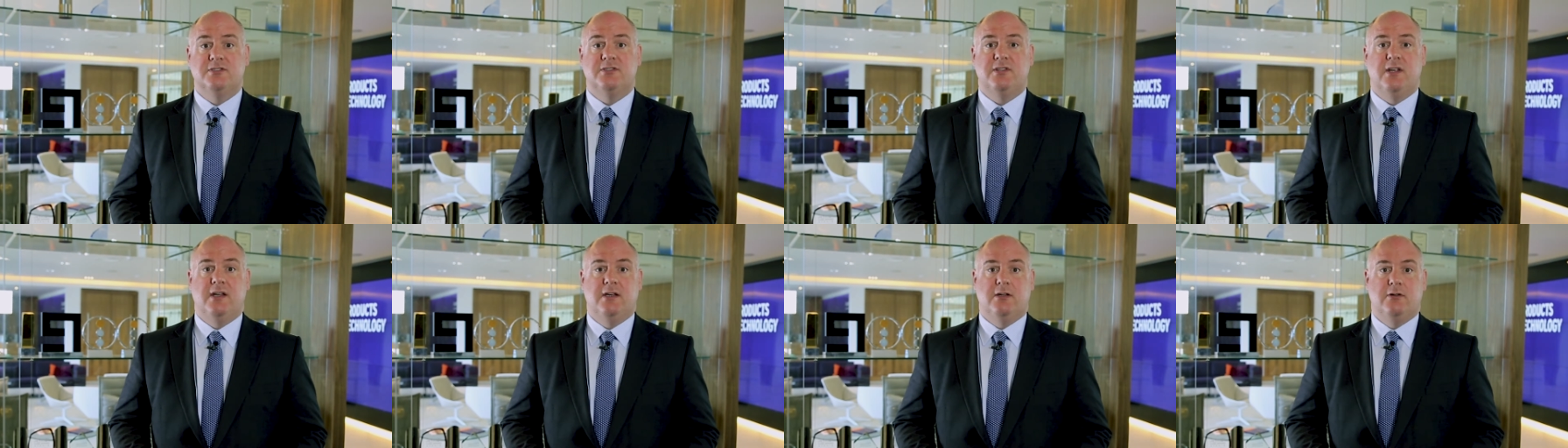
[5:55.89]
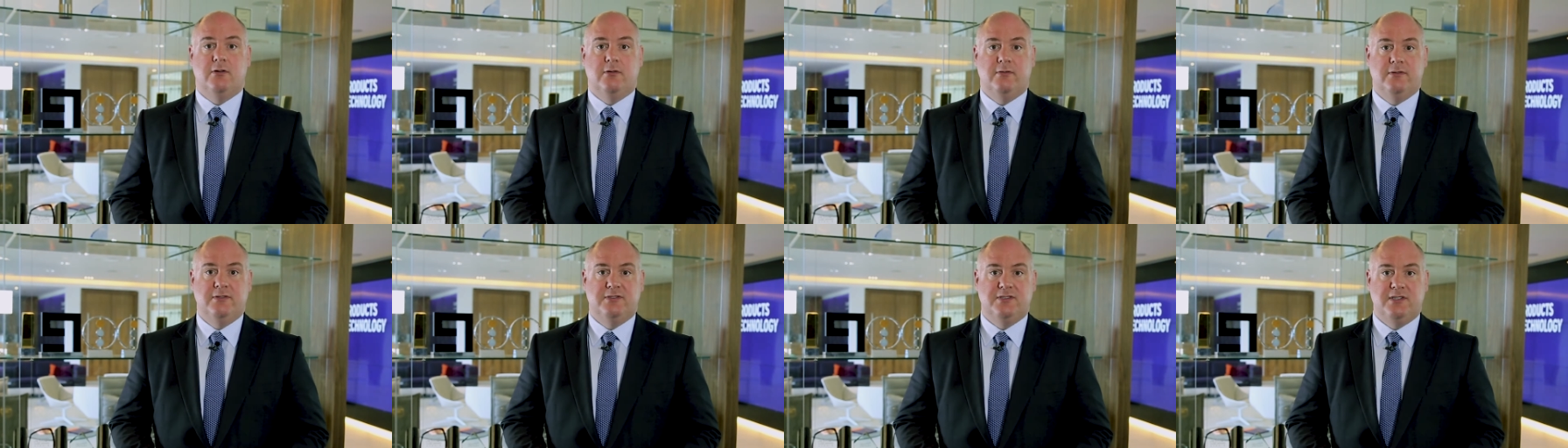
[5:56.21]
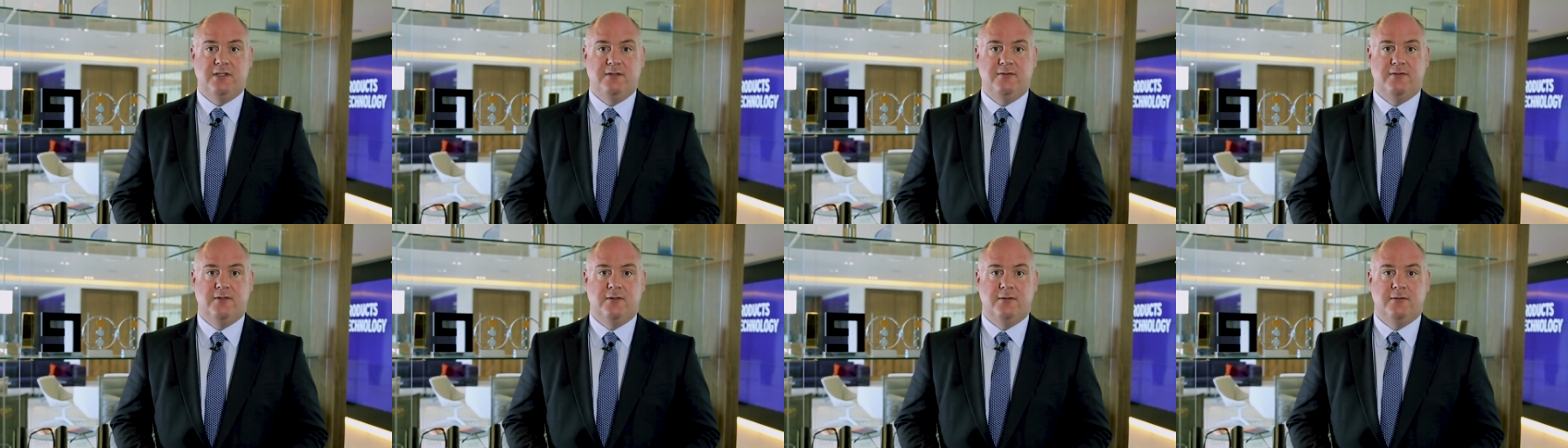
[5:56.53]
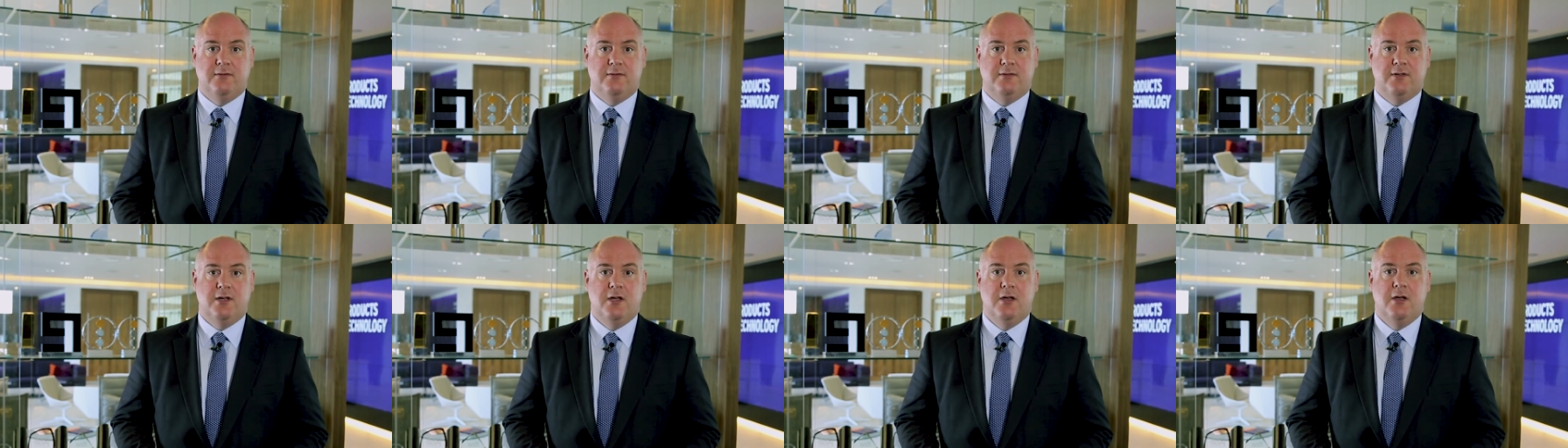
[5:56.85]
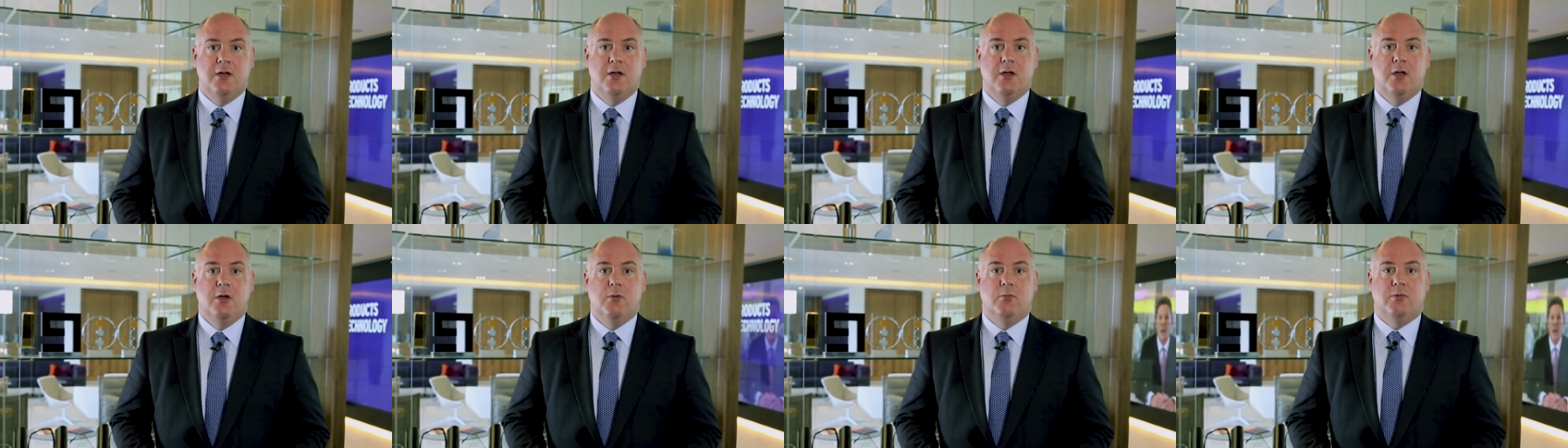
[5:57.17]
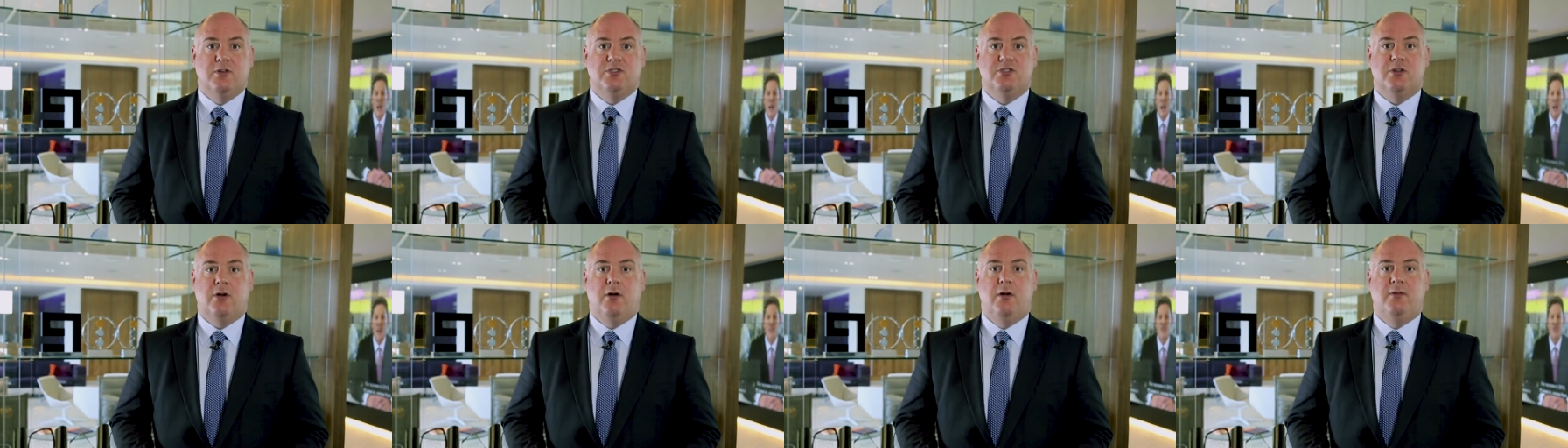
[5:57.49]
their currency fund,
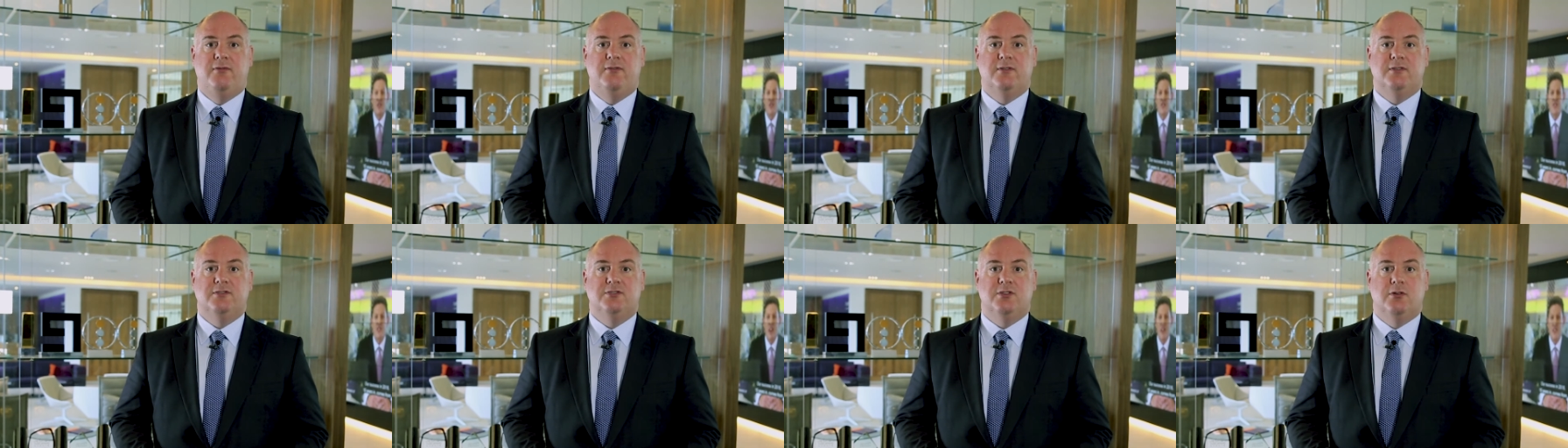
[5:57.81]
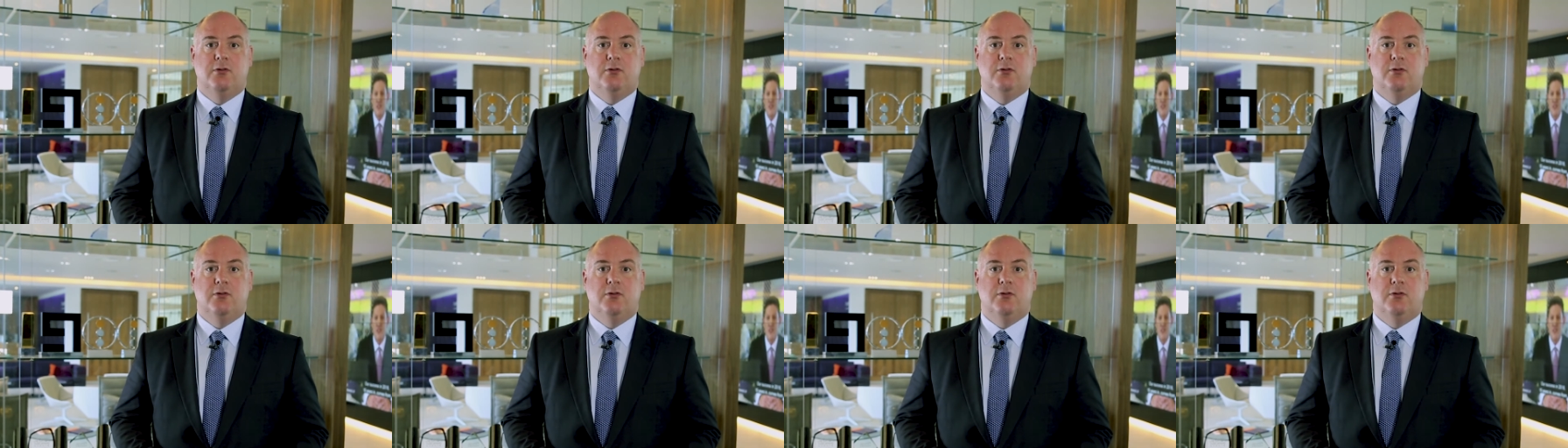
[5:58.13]
which offers